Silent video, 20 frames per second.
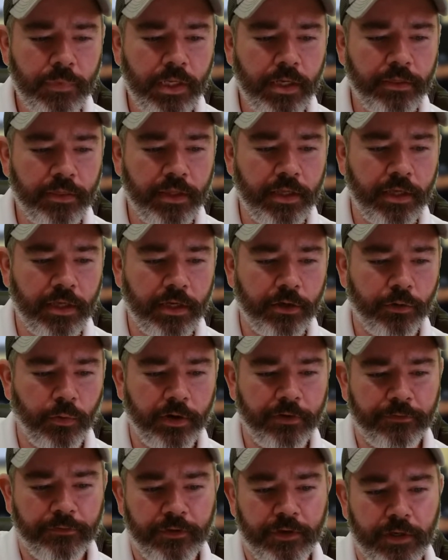the
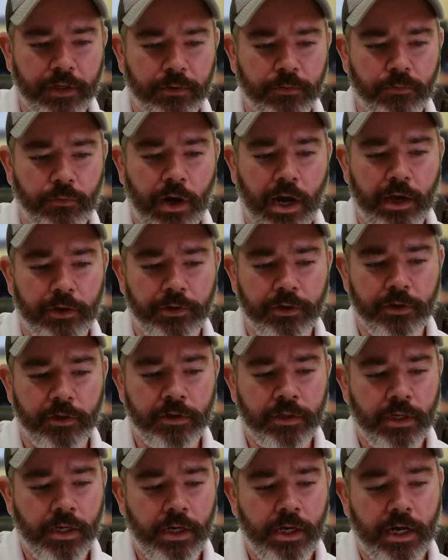GRYPHON router,
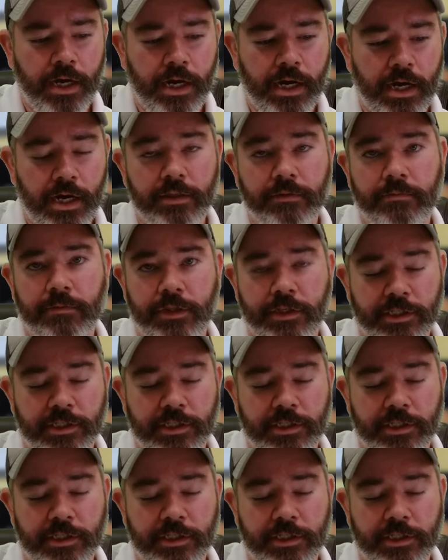the